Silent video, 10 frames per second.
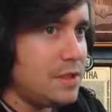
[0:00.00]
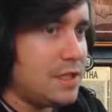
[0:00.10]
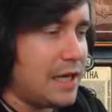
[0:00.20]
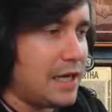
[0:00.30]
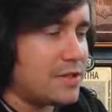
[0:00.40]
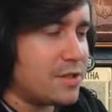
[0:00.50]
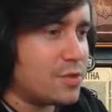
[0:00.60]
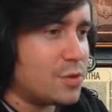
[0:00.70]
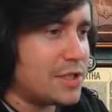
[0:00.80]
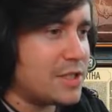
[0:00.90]
Okay, so I
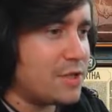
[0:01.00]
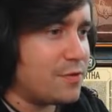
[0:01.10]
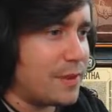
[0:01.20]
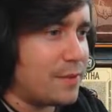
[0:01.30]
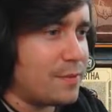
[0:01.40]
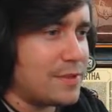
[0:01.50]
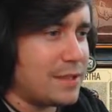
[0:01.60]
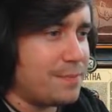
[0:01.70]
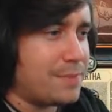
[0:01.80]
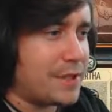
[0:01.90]
got twenty-two from that. Was
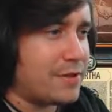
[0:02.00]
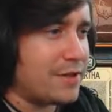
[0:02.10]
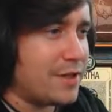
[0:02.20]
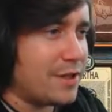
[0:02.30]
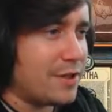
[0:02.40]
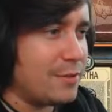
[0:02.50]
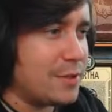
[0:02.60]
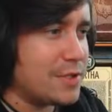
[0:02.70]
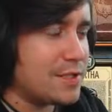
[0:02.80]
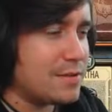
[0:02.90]
that better than the loot
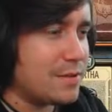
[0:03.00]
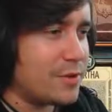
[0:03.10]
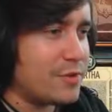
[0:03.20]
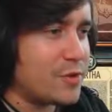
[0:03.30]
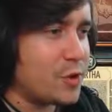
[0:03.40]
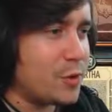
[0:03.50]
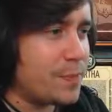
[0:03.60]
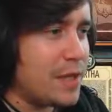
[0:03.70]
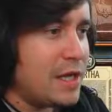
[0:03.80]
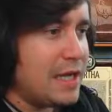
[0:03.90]
was? I'm not even sure.
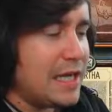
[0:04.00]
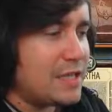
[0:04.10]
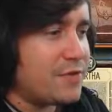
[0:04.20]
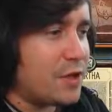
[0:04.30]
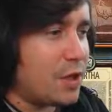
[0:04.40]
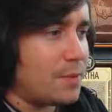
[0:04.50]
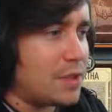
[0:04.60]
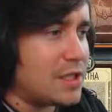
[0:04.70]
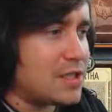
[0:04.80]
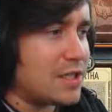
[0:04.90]
Interview. I'm not
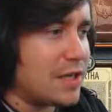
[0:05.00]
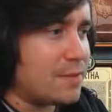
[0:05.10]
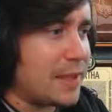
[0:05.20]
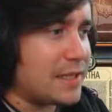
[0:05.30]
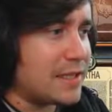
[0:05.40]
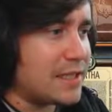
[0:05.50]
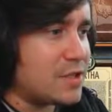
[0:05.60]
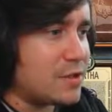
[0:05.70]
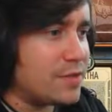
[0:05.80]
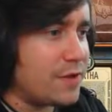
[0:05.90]
going to allow the maddening
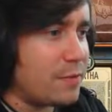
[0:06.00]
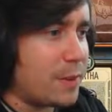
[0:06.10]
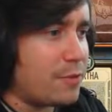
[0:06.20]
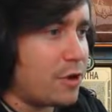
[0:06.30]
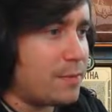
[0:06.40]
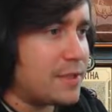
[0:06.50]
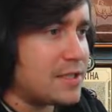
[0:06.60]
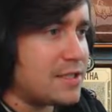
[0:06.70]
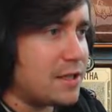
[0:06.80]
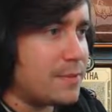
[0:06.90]
to interfere with my primary
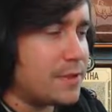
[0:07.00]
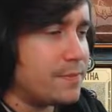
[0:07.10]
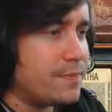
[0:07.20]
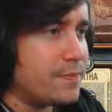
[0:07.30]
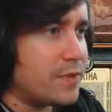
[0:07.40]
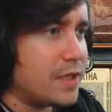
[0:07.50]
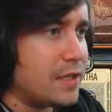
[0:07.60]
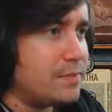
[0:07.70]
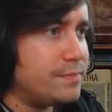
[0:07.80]
assignment. Okay.